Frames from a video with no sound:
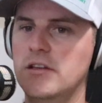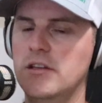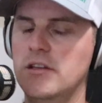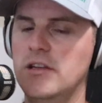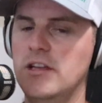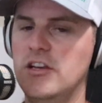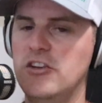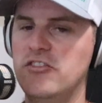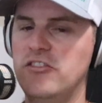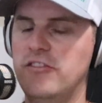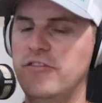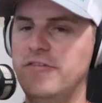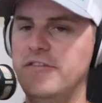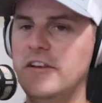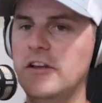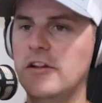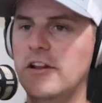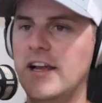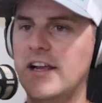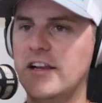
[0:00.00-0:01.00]
it should
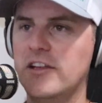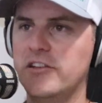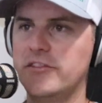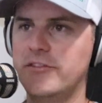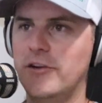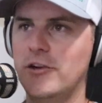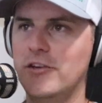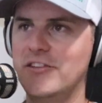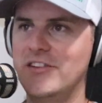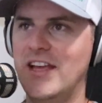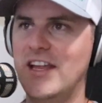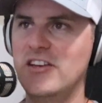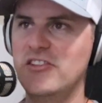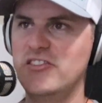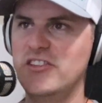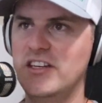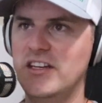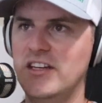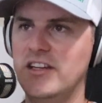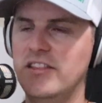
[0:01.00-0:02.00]
feel like as far as
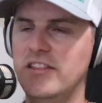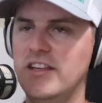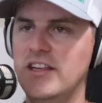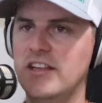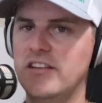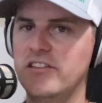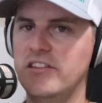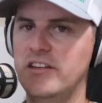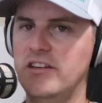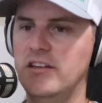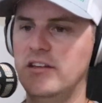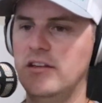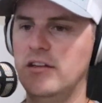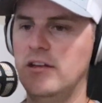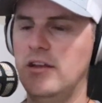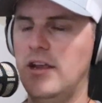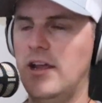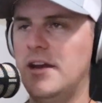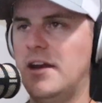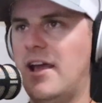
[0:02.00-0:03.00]
tension and things, and
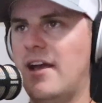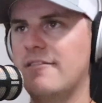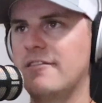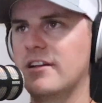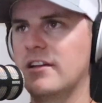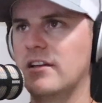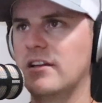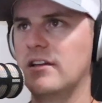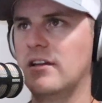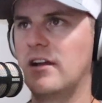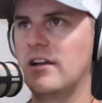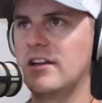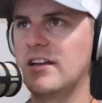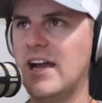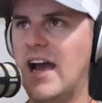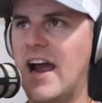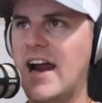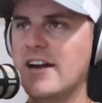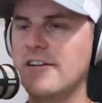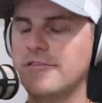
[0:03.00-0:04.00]
having a
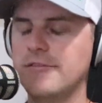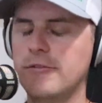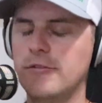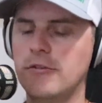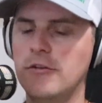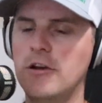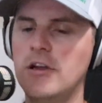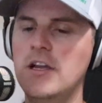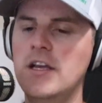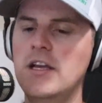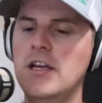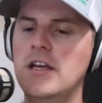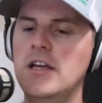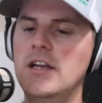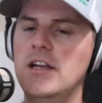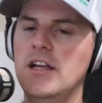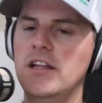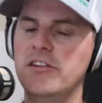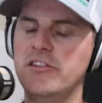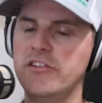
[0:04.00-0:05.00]
guide for
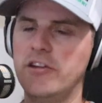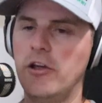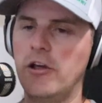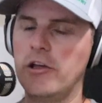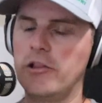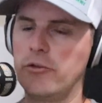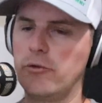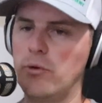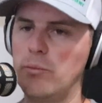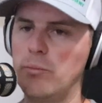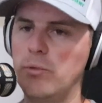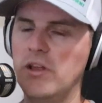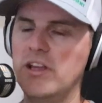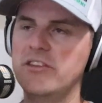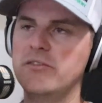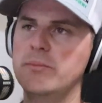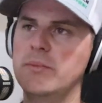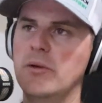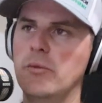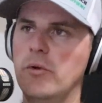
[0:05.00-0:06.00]
installing the
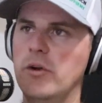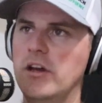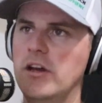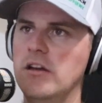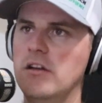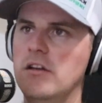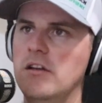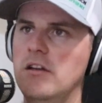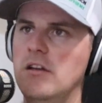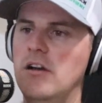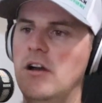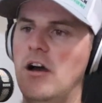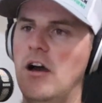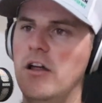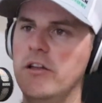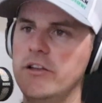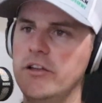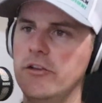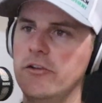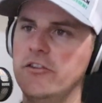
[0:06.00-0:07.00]
replacement one
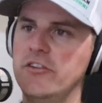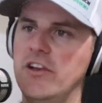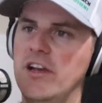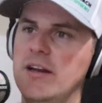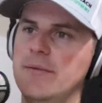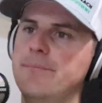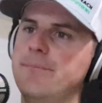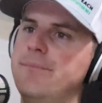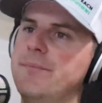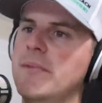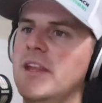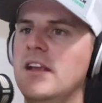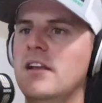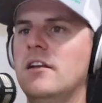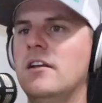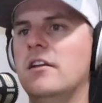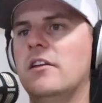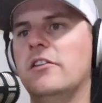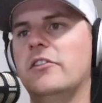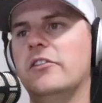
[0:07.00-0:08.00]
on the other side.
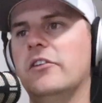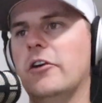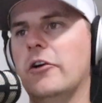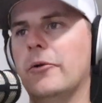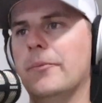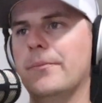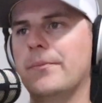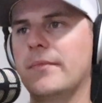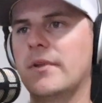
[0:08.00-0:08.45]
So